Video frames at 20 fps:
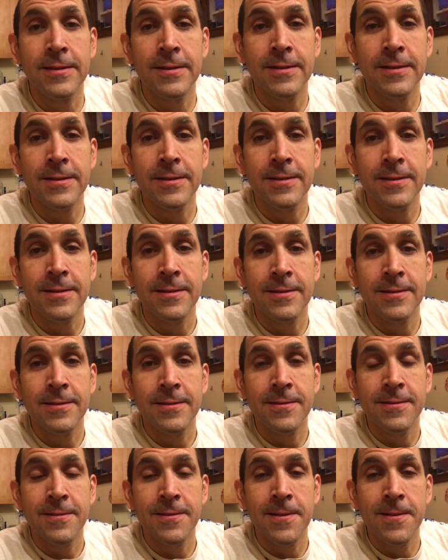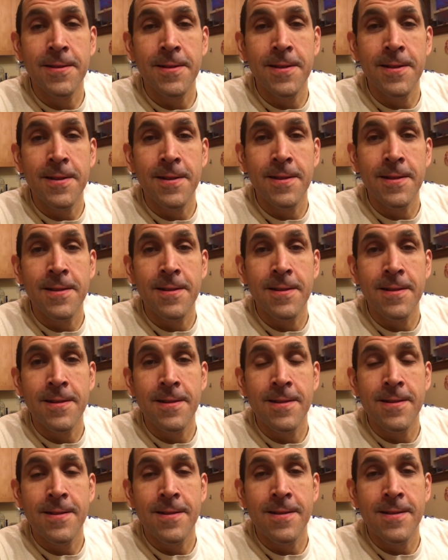
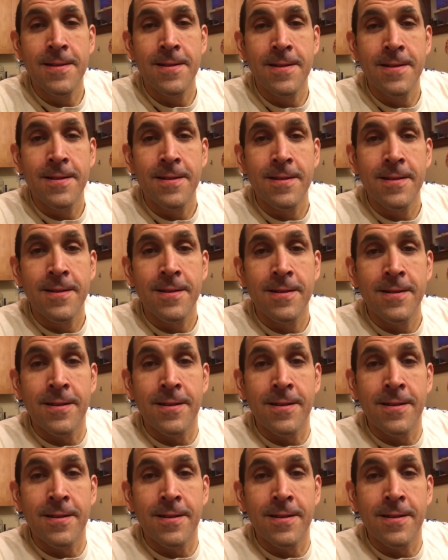(no one is talking)